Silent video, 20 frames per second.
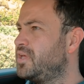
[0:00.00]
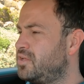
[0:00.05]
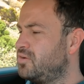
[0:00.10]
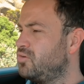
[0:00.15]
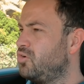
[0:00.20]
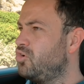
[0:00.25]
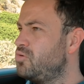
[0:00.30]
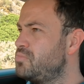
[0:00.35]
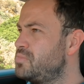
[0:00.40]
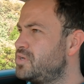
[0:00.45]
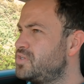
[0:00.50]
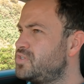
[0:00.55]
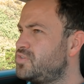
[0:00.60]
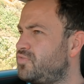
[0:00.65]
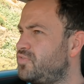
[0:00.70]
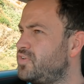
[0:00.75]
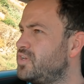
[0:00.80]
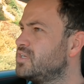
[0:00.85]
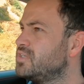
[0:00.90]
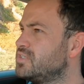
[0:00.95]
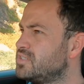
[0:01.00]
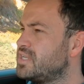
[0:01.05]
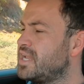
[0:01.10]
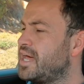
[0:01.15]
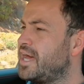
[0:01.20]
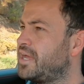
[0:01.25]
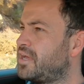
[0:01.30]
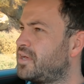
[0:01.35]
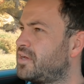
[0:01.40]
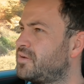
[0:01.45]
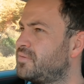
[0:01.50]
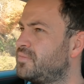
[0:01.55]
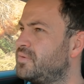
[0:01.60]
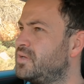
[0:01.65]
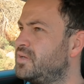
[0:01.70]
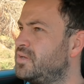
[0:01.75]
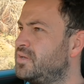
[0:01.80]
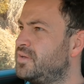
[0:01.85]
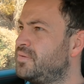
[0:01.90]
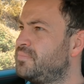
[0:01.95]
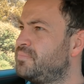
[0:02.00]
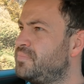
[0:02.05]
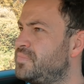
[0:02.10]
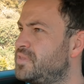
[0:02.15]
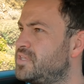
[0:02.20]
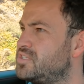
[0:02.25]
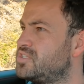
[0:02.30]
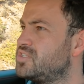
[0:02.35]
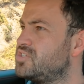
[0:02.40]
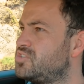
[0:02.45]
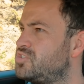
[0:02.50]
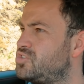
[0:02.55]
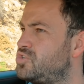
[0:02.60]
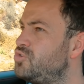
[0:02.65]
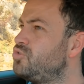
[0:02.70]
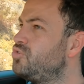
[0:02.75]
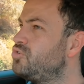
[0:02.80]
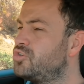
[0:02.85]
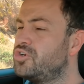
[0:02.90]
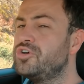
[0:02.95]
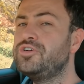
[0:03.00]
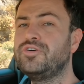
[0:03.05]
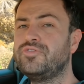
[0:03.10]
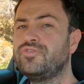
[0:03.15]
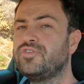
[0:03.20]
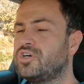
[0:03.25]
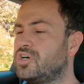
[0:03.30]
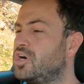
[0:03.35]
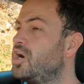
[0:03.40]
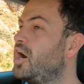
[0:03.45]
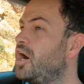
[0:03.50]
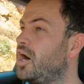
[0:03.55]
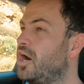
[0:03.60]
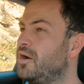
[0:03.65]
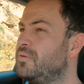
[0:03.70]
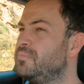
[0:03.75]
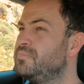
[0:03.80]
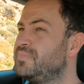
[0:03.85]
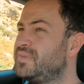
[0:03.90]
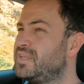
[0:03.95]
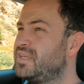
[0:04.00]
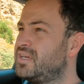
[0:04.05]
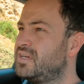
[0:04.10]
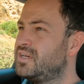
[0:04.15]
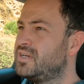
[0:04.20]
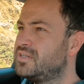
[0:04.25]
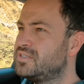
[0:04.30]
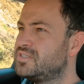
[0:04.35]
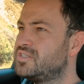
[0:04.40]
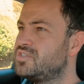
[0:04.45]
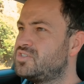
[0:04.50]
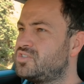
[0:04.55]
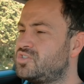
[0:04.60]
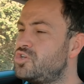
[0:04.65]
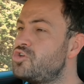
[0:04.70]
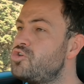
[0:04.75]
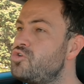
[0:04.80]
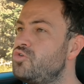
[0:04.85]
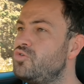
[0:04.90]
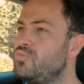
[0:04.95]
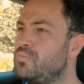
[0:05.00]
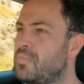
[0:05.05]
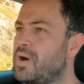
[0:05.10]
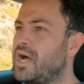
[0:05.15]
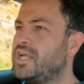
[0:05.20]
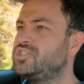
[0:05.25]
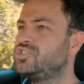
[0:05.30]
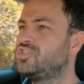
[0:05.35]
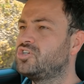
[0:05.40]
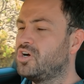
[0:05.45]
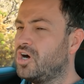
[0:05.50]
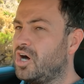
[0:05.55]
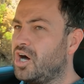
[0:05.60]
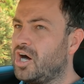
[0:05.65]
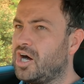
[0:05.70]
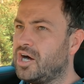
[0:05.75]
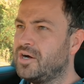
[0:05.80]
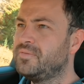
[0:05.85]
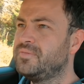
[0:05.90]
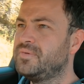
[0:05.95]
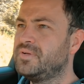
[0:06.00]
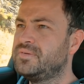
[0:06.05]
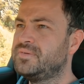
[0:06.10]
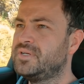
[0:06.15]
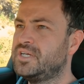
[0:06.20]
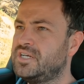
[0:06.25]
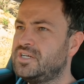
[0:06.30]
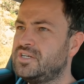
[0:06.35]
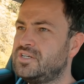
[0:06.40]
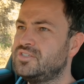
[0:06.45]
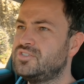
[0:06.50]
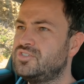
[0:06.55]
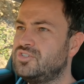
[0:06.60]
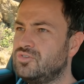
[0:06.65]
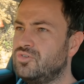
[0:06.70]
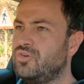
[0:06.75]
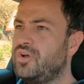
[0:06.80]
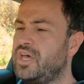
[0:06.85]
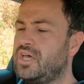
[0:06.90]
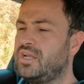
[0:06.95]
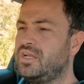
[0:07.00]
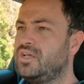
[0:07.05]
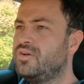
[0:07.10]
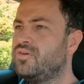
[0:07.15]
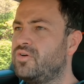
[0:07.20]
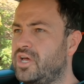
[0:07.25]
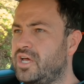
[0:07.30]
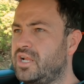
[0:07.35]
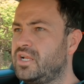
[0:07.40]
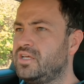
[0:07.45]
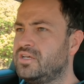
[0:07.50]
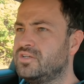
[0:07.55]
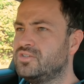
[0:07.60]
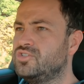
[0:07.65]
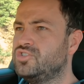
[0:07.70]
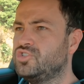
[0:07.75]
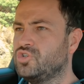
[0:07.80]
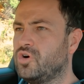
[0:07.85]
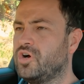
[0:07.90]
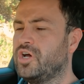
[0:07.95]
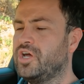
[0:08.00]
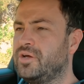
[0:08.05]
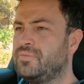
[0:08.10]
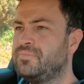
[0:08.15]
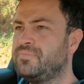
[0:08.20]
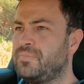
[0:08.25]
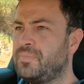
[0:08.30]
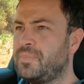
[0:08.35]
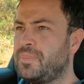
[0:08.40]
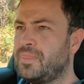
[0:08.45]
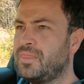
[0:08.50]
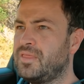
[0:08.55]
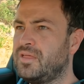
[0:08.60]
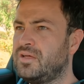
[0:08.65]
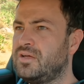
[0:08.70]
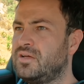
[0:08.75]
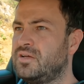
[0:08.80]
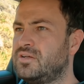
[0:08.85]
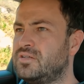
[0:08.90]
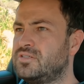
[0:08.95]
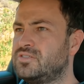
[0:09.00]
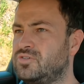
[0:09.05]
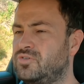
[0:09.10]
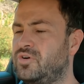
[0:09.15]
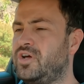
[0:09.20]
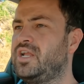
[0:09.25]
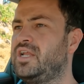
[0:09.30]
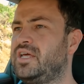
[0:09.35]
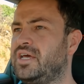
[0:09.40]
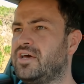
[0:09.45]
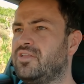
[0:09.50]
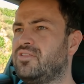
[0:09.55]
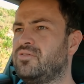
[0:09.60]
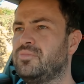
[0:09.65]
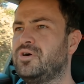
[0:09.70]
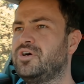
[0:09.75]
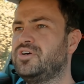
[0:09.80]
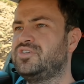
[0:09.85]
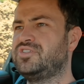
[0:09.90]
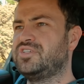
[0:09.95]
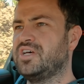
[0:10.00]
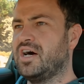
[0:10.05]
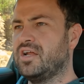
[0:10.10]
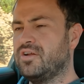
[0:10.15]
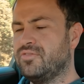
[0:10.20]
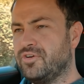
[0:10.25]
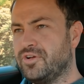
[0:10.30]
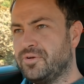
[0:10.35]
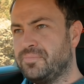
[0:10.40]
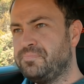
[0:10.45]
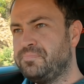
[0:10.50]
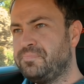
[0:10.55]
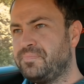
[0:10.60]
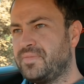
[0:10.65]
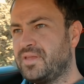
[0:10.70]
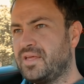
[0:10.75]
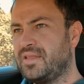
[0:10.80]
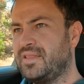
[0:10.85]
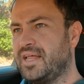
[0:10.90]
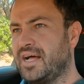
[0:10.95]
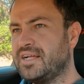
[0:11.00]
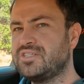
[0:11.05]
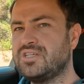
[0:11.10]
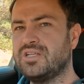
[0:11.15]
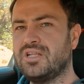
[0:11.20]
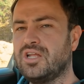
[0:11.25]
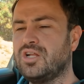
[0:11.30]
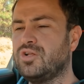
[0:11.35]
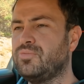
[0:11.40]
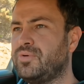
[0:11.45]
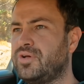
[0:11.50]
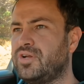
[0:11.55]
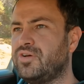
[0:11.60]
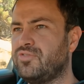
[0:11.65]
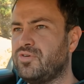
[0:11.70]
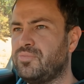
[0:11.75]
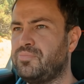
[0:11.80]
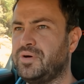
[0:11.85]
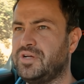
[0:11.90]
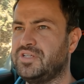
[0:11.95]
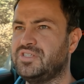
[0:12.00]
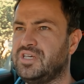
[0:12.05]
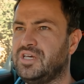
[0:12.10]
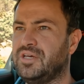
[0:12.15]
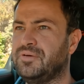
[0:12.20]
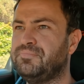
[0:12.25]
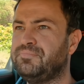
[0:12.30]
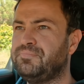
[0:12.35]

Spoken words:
it almost feels like this is too good of a car. This is too much car to really, really enjoy, to really get the most out of it. And that's a little bit of a pity.